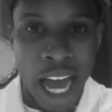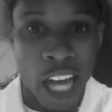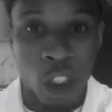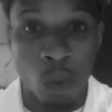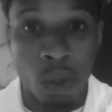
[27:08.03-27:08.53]

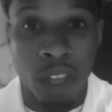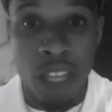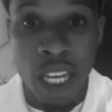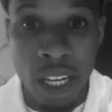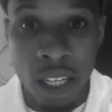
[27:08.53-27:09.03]
Once they
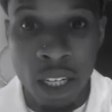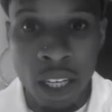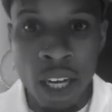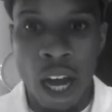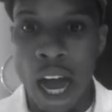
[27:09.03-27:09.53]
made this an
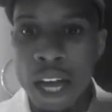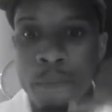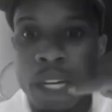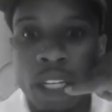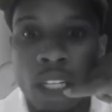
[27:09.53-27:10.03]
actual
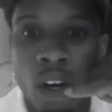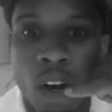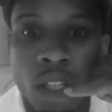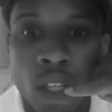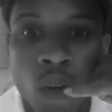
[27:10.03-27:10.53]
thing,
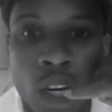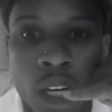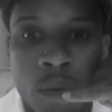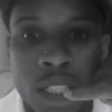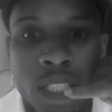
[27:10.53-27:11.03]

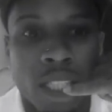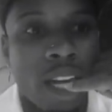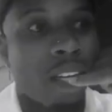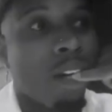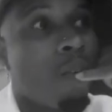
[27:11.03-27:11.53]
I immediately
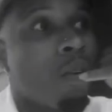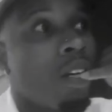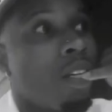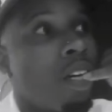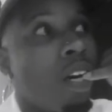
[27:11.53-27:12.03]
called the
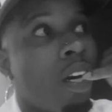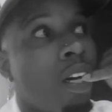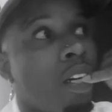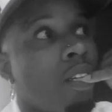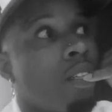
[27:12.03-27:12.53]
lawyer and was
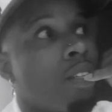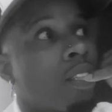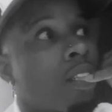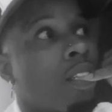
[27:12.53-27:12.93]
just like, yo,